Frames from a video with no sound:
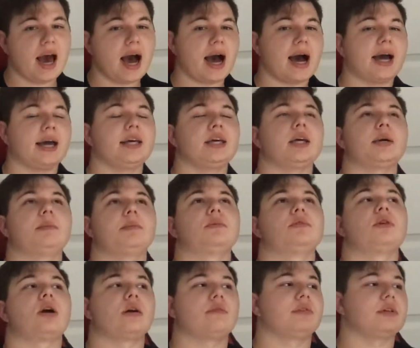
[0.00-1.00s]
I am
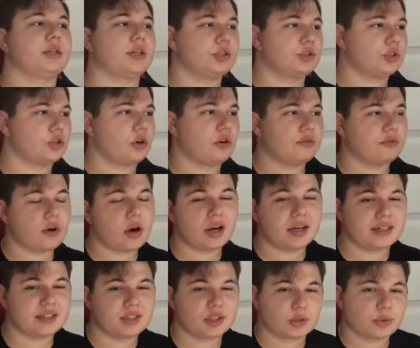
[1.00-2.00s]
loving it so
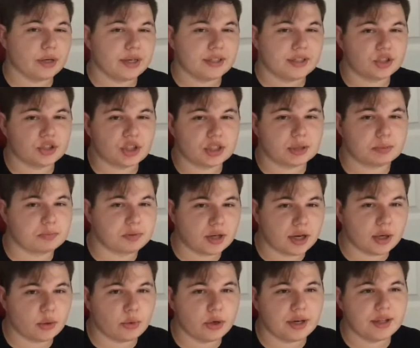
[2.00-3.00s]
far. It's great to just
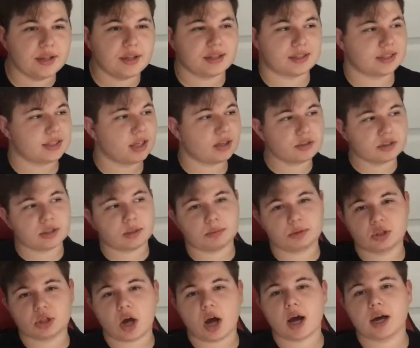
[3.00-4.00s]
play with, sell some
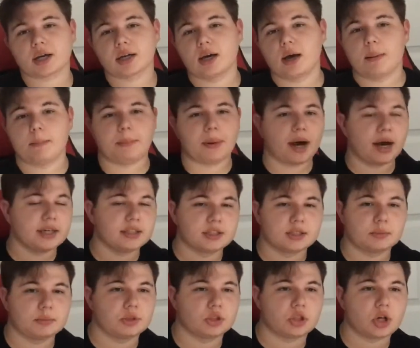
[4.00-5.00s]
stock, buy
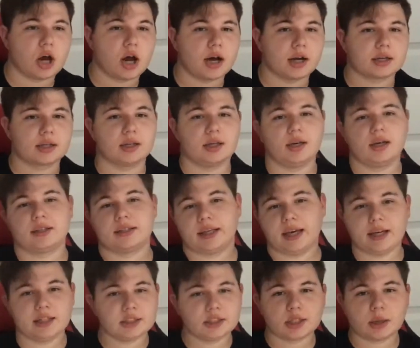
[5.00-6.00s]
some stock,
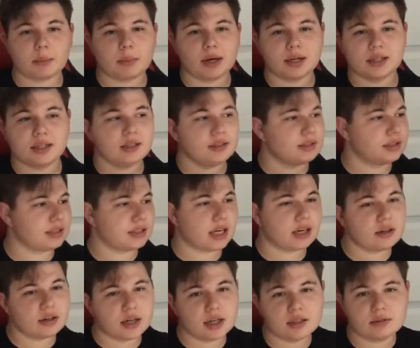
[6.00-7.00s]
gain some money,
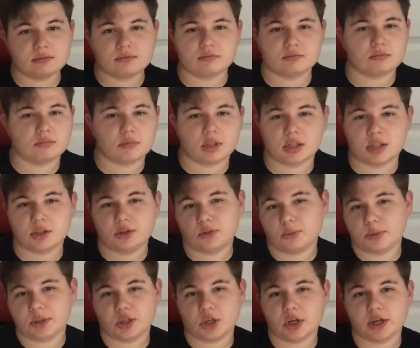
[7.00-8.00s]
sell it, and you'll
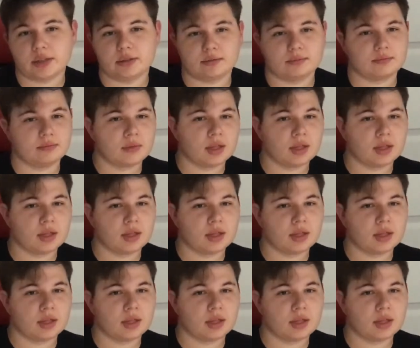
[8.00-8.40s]
be good.